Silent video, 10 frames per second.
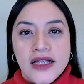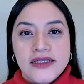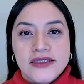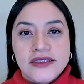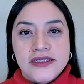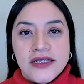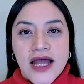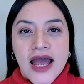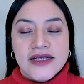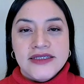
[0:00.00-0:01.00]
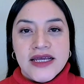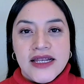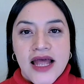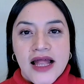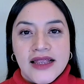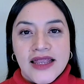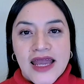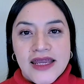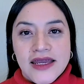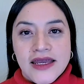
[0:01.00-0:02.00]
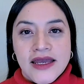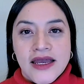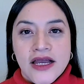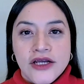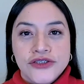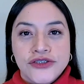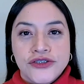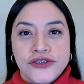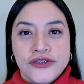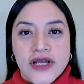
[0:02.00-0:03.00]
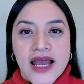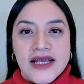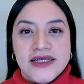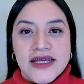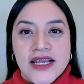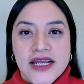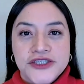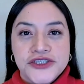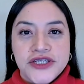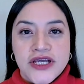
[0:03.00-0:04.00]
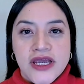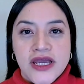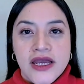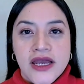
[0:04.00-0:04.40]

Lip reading: L as in like, Sh as in sheep,